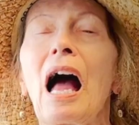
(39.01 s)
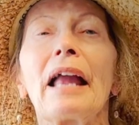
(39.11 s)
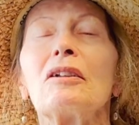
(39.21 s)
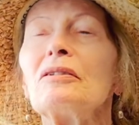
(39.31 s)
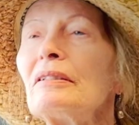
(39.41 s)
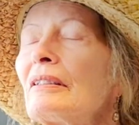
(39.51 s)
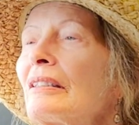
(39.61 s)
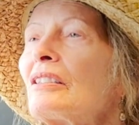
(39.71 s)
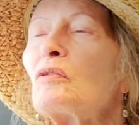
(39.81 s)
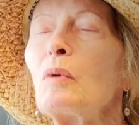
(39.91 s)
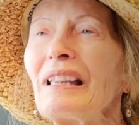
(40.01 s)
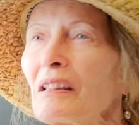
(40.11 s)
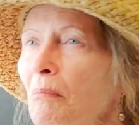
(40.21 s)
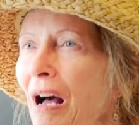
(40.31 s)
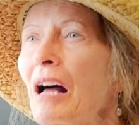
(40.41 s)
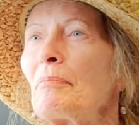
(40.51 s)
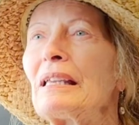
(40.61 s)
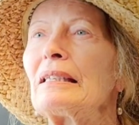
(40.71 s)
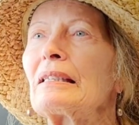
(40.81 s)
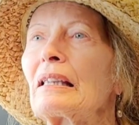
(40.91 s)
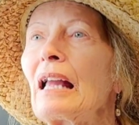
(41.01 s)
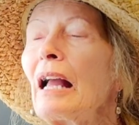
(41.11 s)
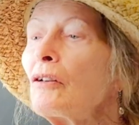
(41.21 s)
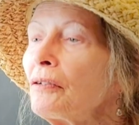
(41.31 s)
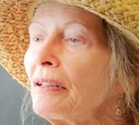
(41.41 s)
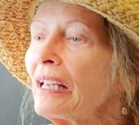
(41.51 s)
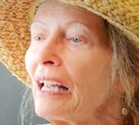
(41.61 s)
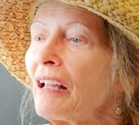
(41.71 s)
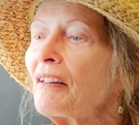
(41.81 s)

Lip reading: I couldn't swing the mop easily. I couldn't